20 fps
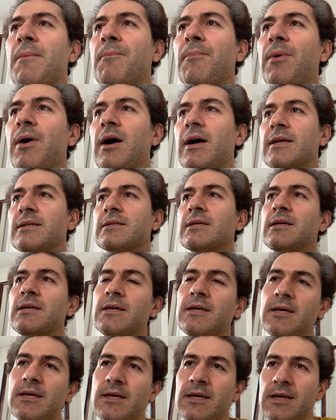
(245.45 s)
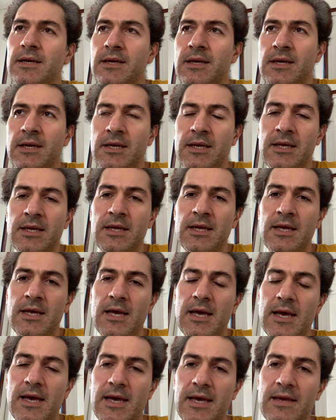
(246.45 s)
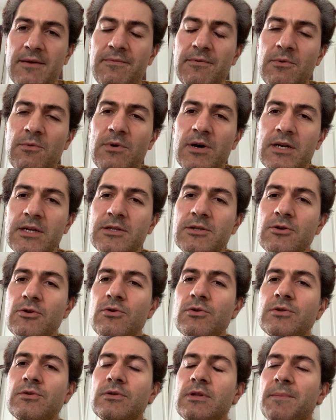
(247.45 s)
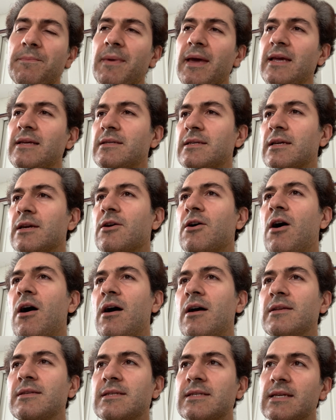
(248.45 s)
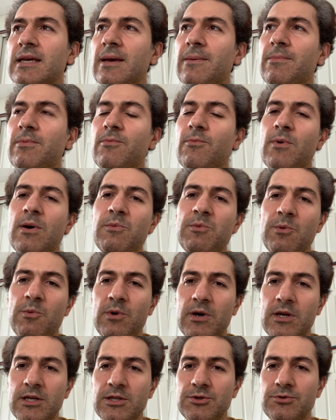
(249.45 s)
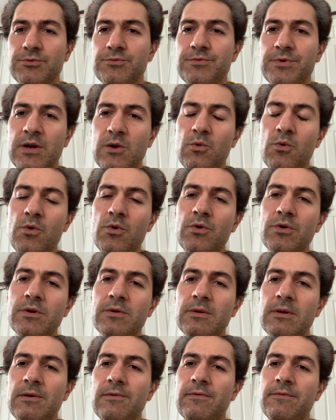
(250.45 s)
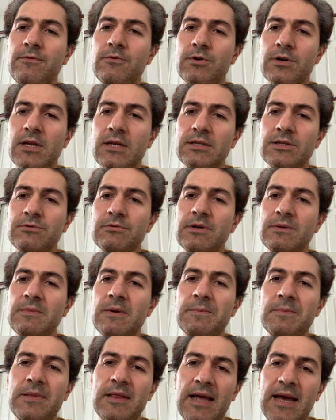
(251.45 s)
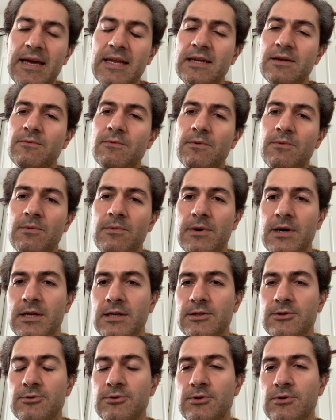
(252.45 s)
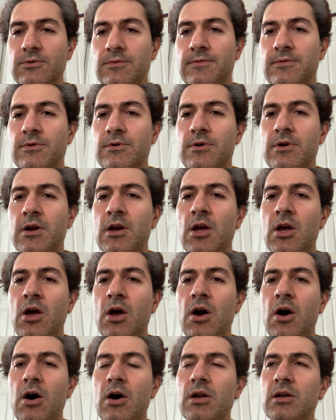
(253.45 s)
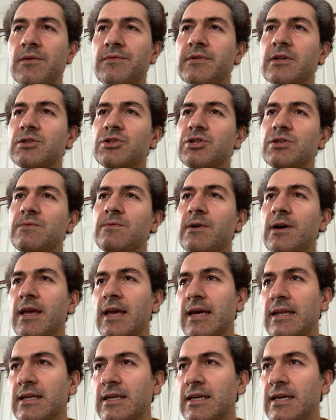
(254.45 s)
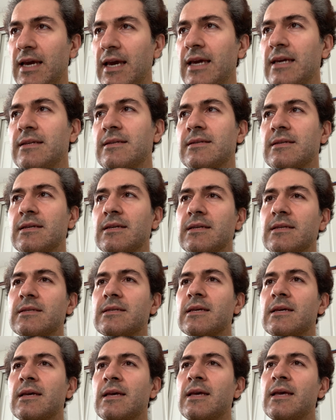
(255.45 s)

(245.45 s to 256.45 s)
But if we wanted to go to the basic concept, when we wanted to record for the treatment planning we wanted to do for all of the GYN cases